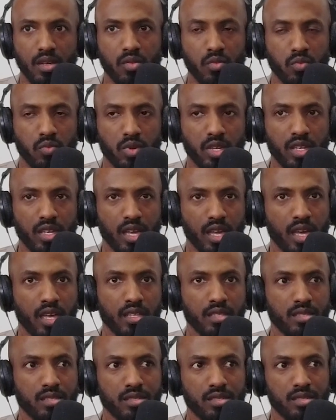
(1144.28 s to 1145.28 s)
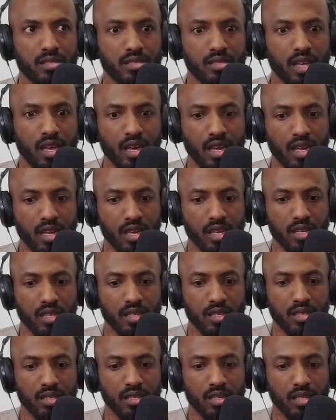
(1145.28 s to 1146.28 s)
We can't stay
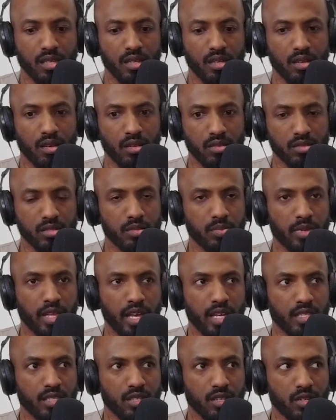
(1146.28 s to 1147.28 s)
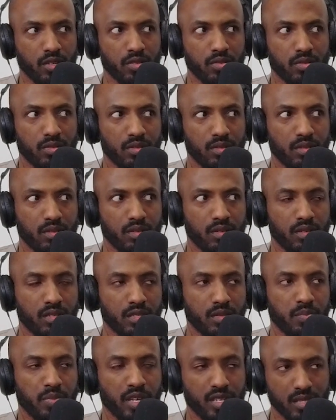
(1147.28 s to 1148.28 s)
on this plateau,
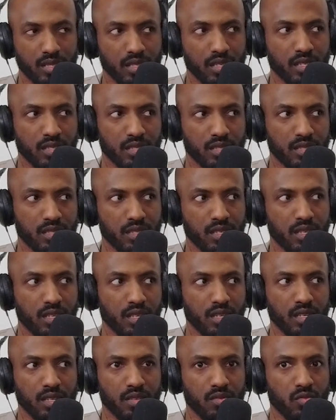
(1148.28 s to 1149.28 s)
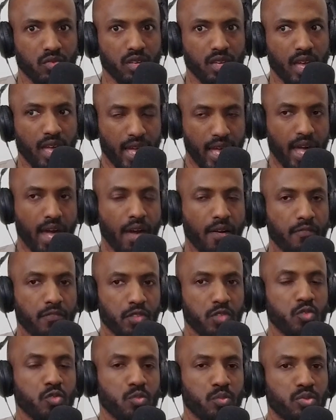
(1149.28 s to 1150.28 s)
especially as a city. We have
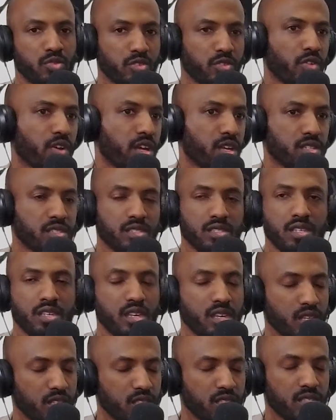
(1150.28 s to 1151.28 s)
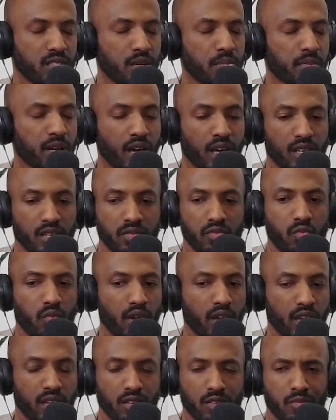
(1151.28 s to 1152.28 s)
to progress in some kind of
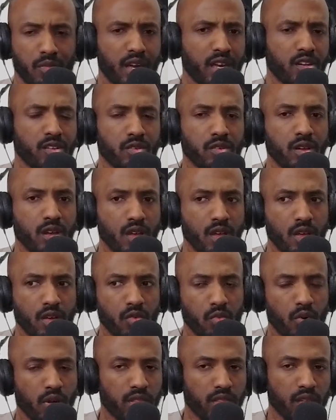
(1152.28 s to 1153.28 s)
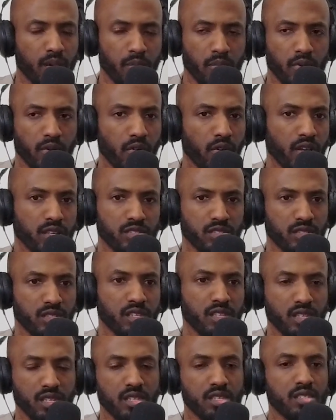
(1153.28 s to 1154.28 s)
way, no matter what that progression
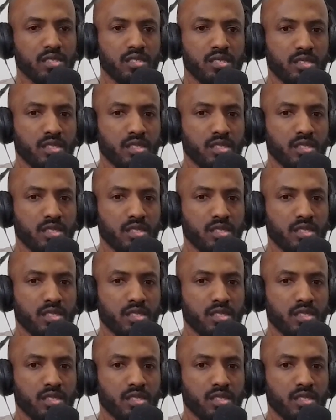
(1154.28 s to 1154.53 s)
is.